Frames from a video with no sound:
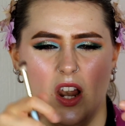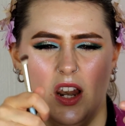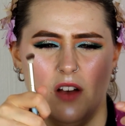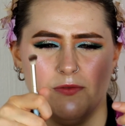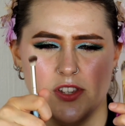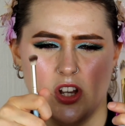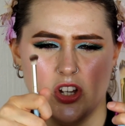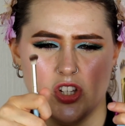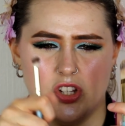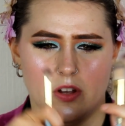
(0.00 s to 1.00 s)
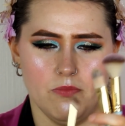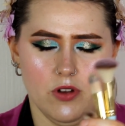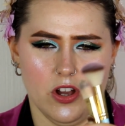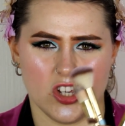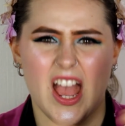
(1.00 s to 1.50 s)
Love this eyeshadow
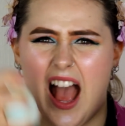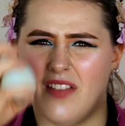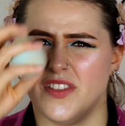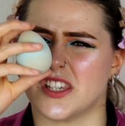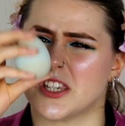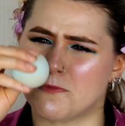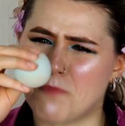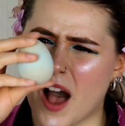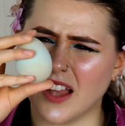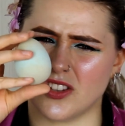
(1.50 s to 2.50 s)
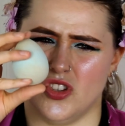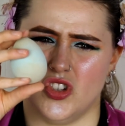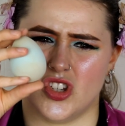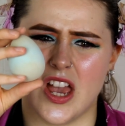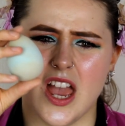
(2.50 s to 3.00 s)
brush. And this
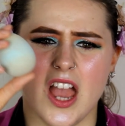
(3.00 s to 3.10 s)
sponge.